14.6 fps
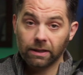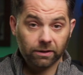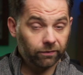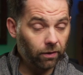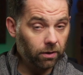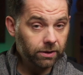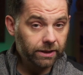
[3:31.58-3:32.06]

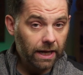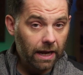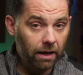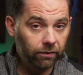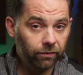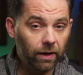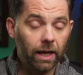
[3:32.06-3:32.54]
First
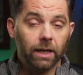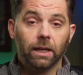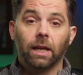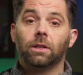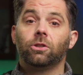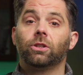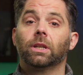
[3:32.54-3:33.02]
half, and
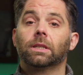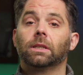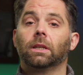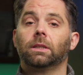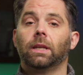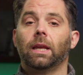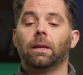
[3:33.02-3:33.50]
again, just
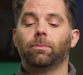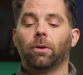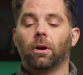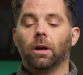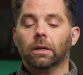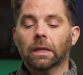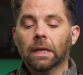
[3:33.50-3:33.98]
like the A
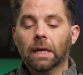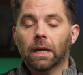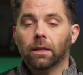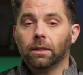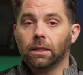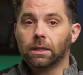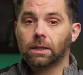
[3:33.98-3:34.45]
part,
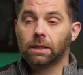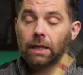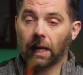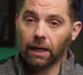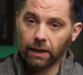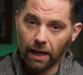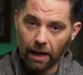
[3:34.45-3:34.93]
the
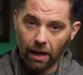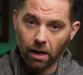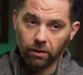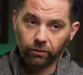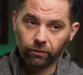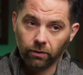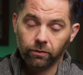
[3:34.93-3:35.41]
second
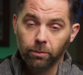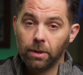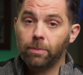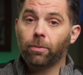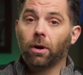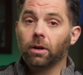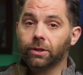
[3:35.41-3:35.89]
half of the
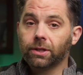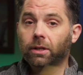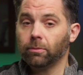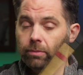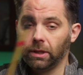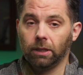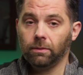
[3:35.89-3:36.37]
B part is going
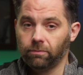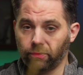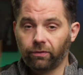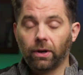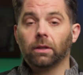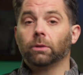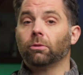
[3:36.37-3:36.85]
to be
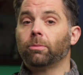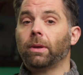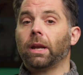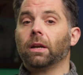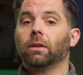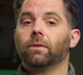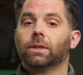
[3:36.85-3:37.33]
fairly repetitive.